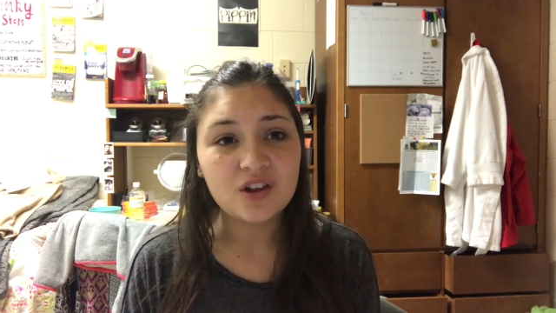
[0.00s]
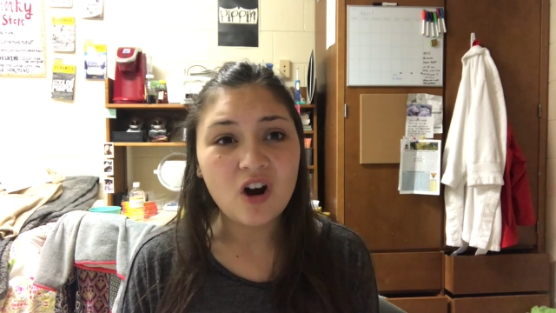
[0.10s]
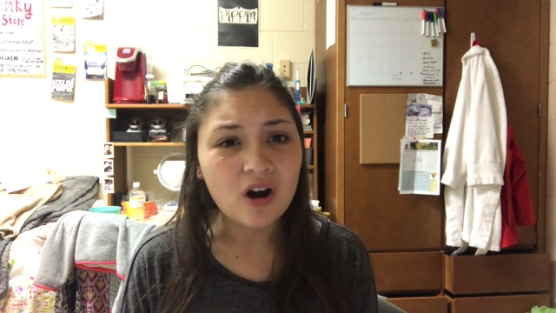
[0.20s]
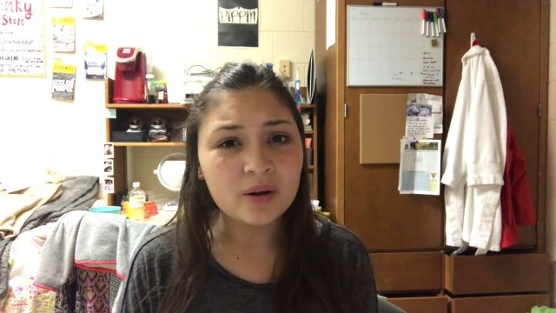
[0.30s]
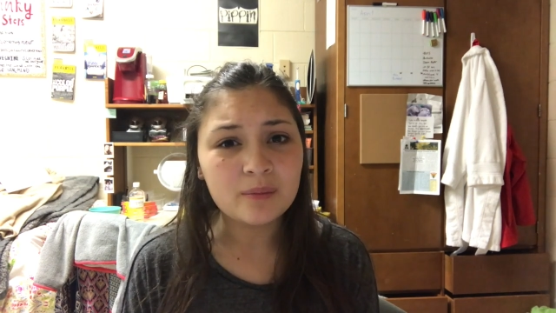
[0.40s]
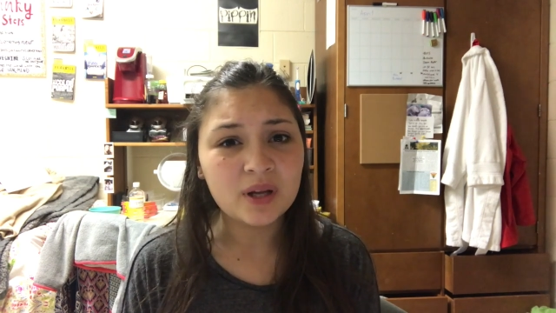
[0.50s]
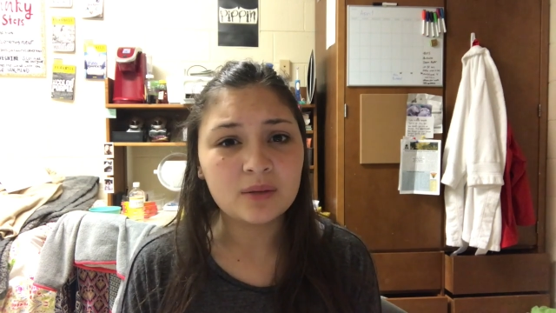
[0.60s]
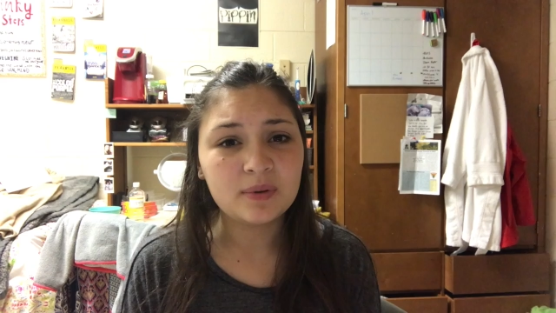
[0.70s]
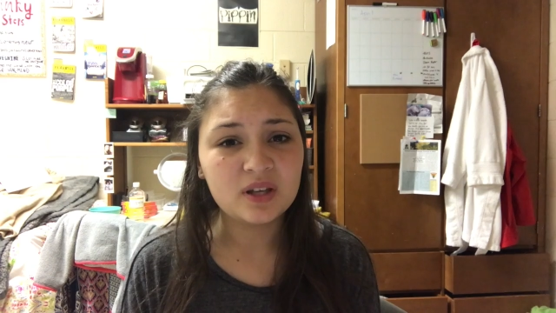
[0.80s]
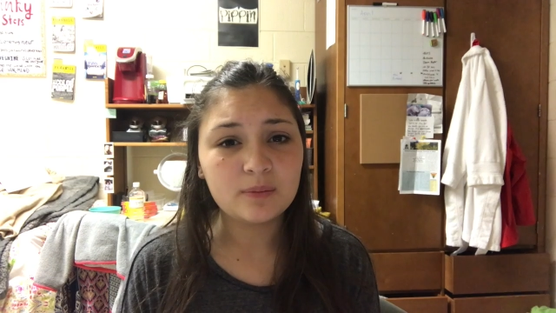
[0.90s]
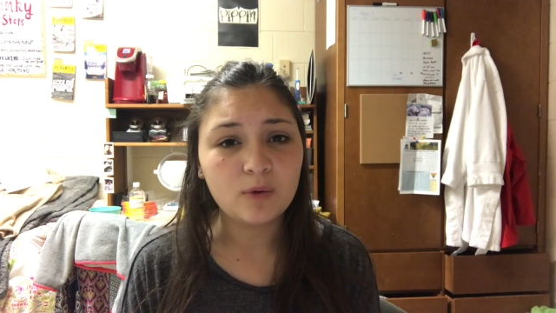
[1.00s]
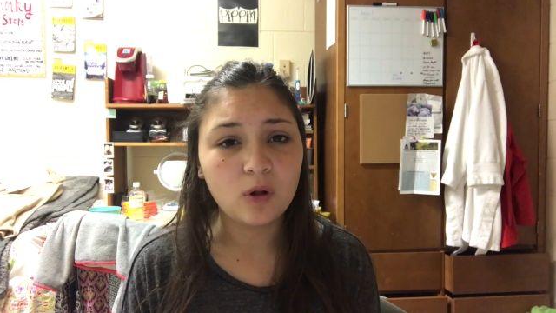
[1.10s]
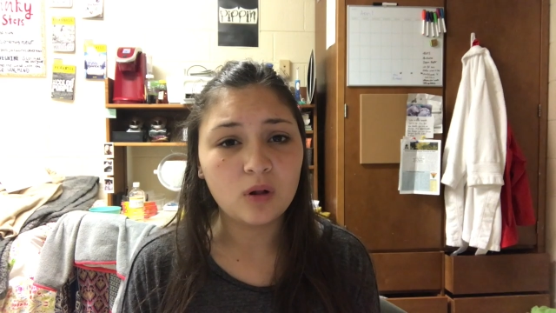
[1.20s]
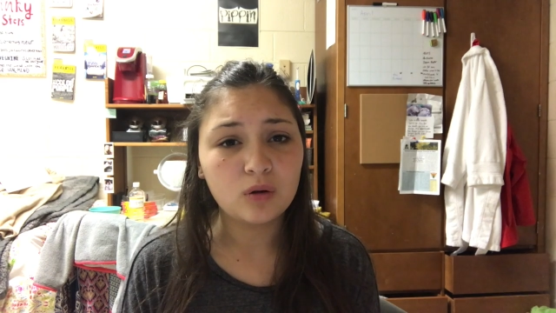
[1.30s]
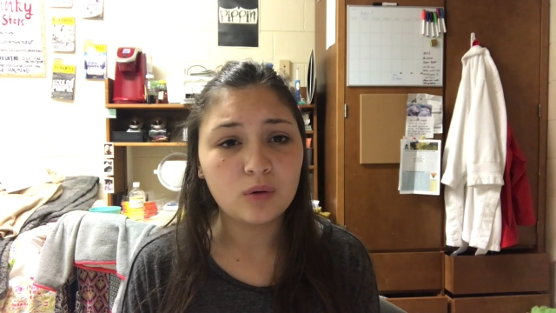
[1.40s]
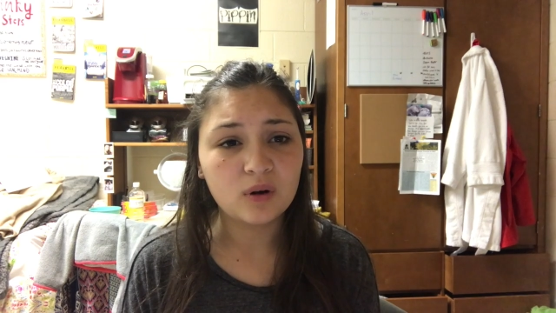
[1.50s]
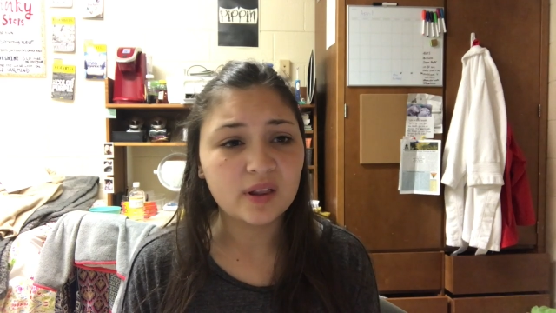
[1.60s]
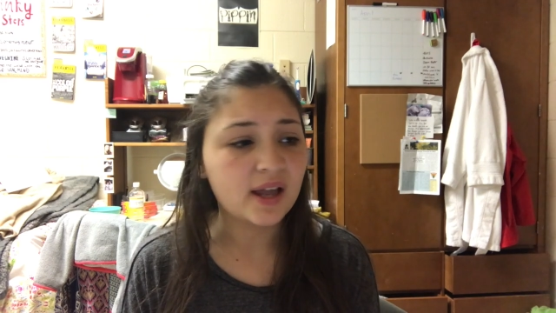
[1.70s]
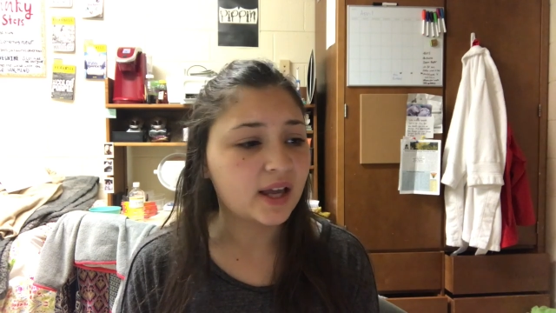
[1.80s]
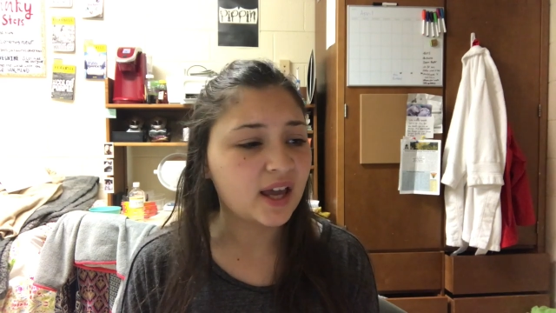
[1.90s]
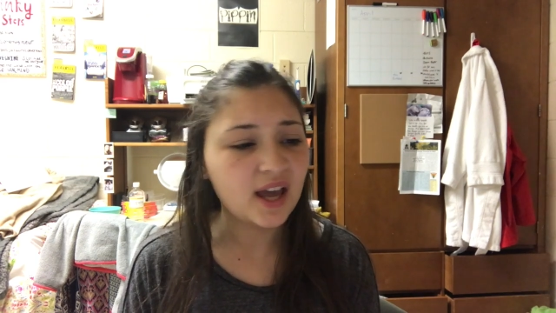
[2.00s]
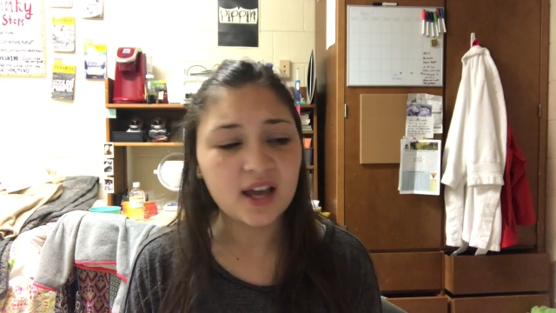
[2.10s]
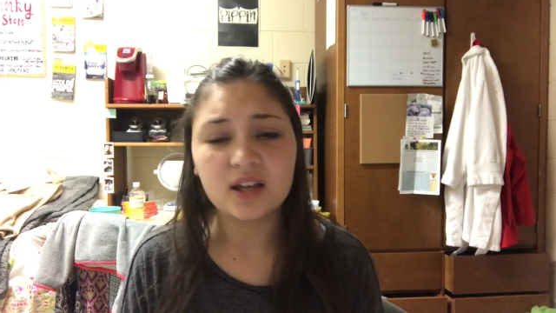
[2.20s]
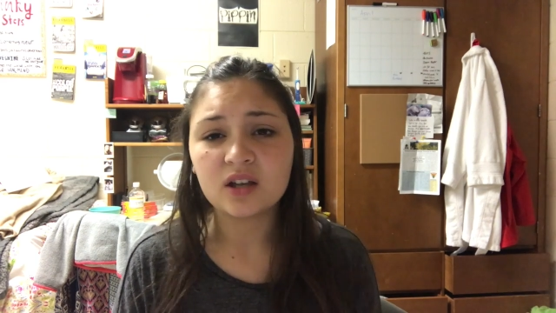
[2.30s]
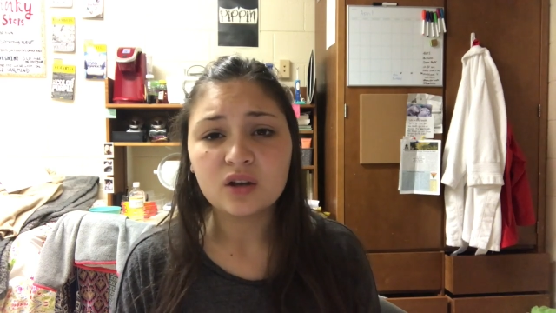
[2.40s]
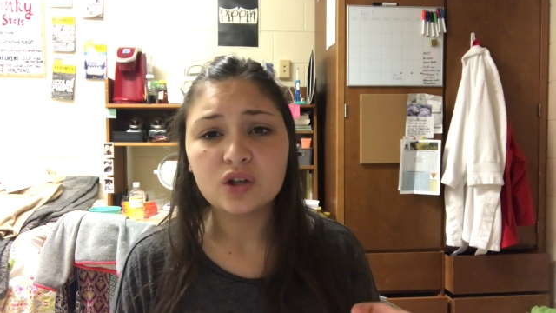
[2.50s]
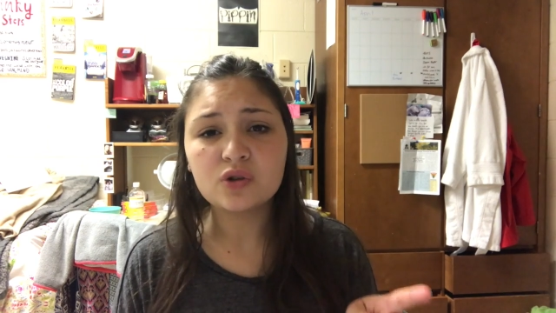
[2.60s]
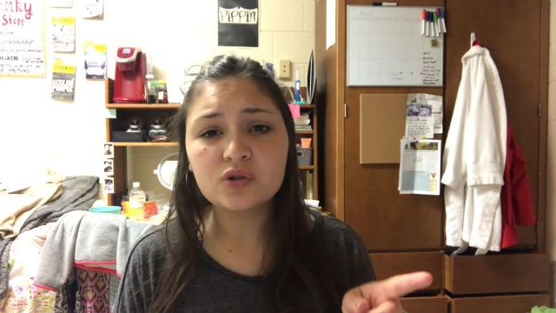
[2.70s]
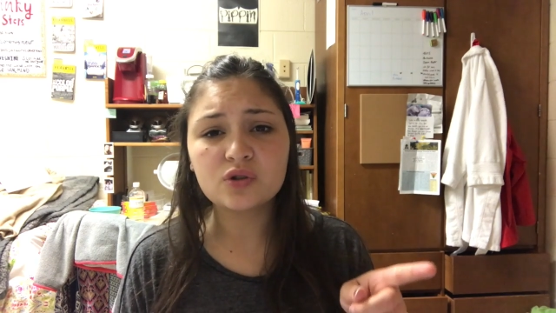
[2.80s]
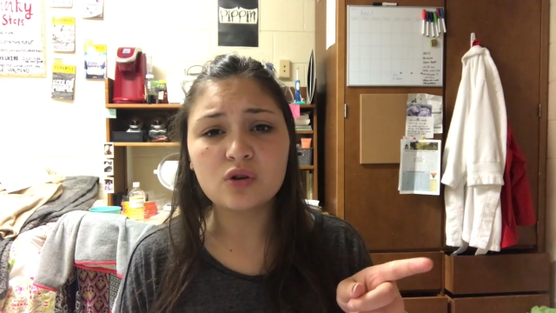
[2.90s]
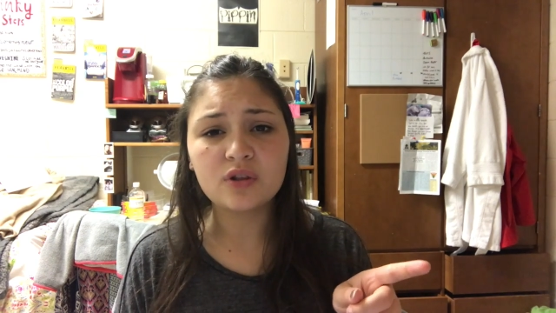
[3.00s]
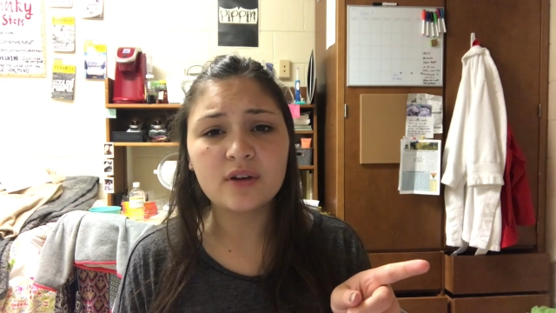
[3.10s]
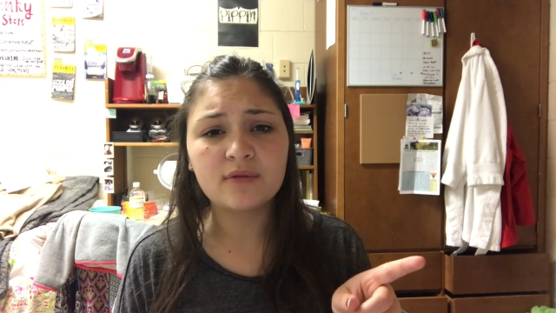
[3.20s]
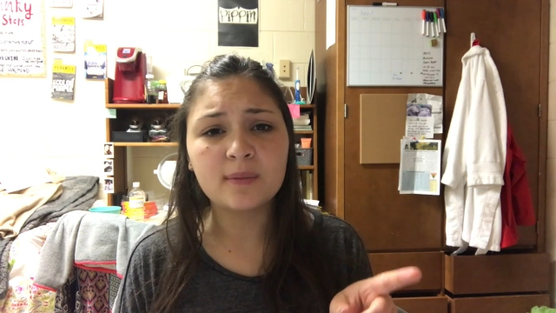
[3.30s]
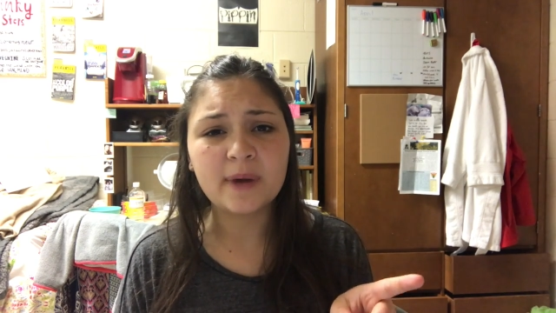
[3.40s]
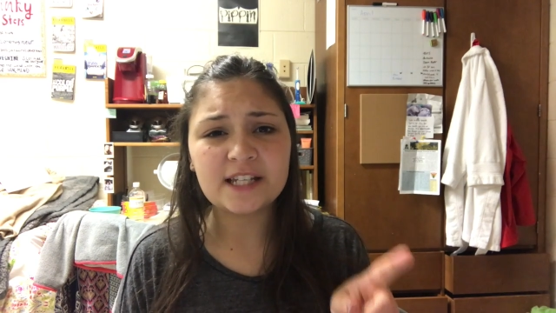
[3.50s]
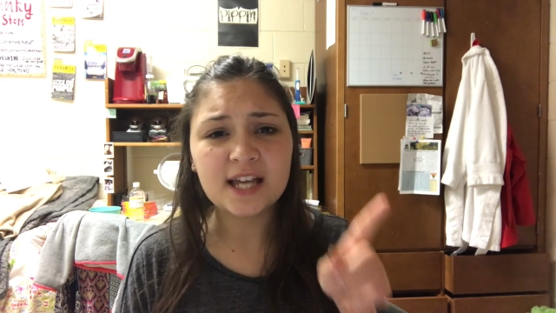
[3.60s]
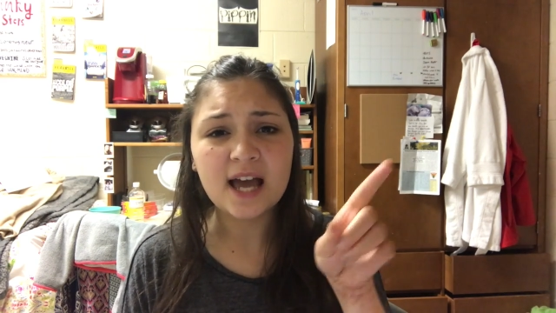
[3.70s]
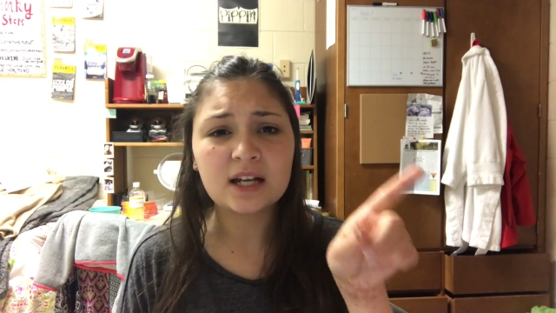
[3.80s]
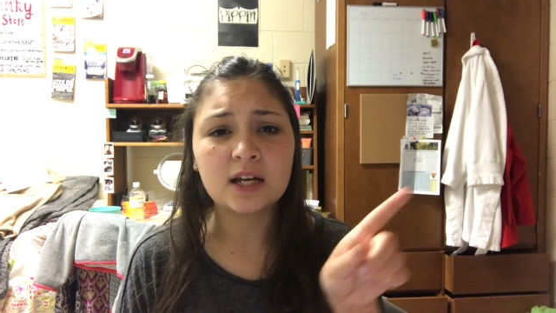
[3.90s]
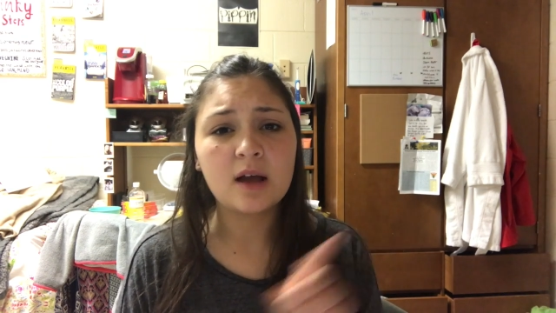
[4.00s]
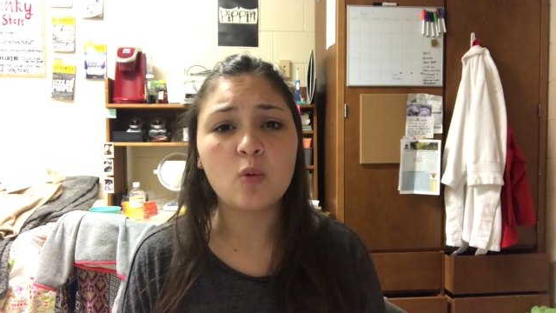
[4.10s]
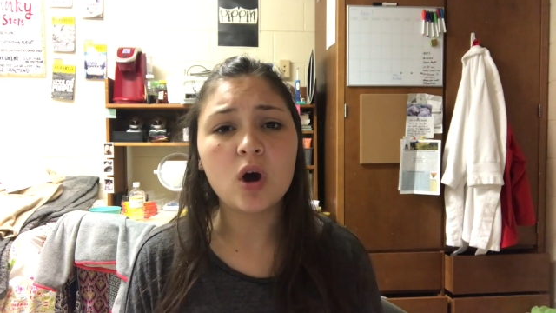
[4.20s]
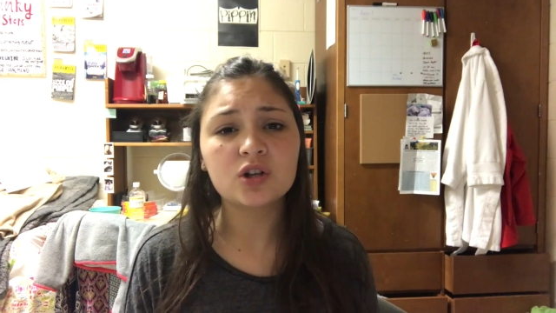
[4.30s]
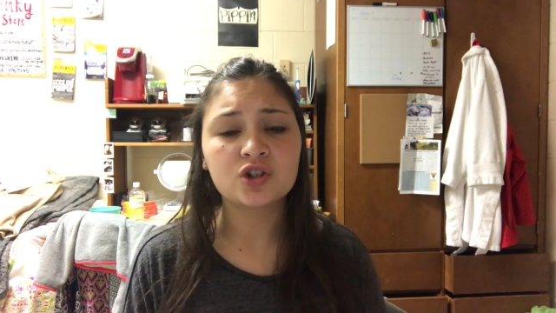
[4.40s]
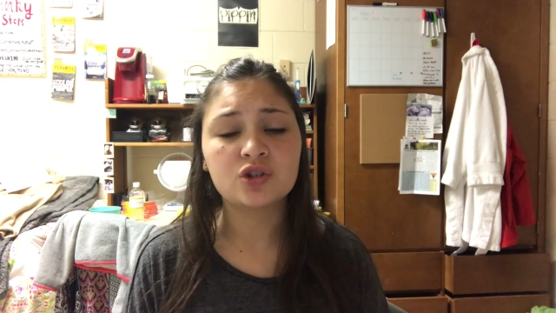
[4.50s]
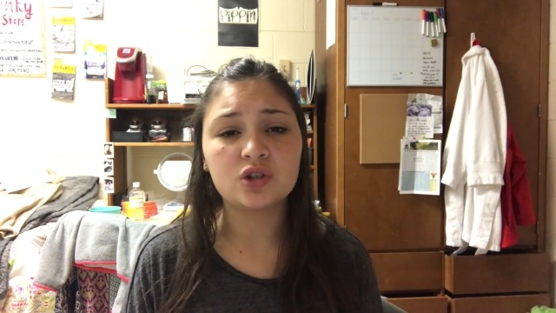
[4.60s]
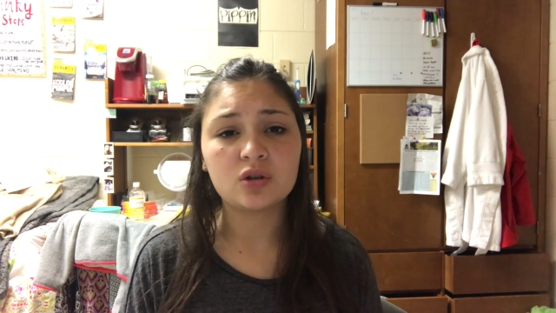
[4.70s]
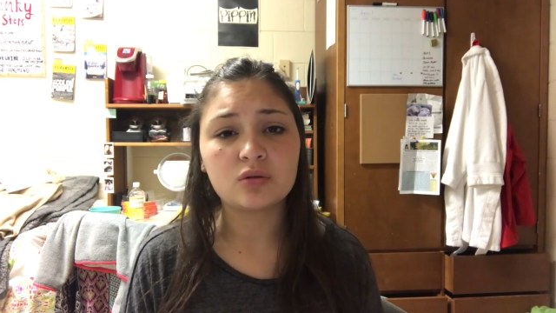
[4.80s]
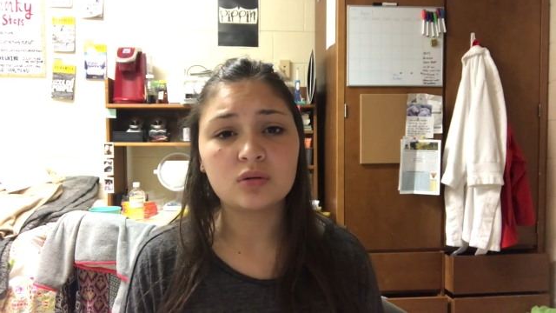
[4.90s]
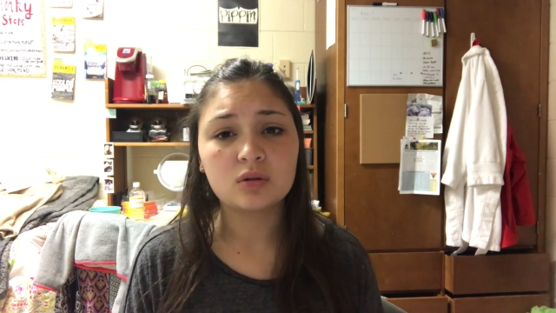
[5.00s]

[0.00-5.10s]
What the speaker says: there aren't many people who are like, hey, you stole that from my dad and I watched you.